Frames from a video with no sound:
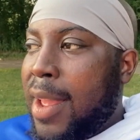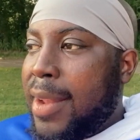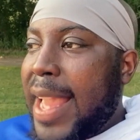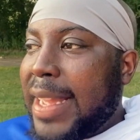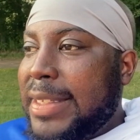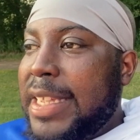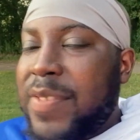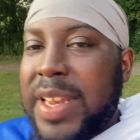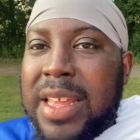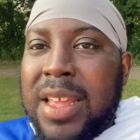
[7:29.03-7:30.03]

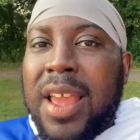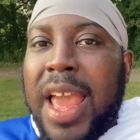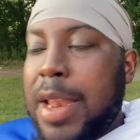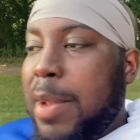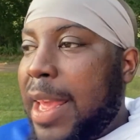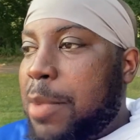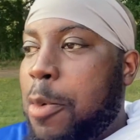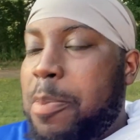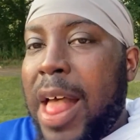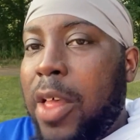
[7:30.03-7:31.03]
negativity and then let it
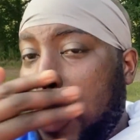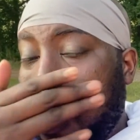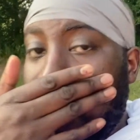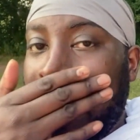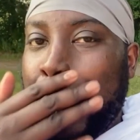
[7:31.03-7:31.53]
propel you.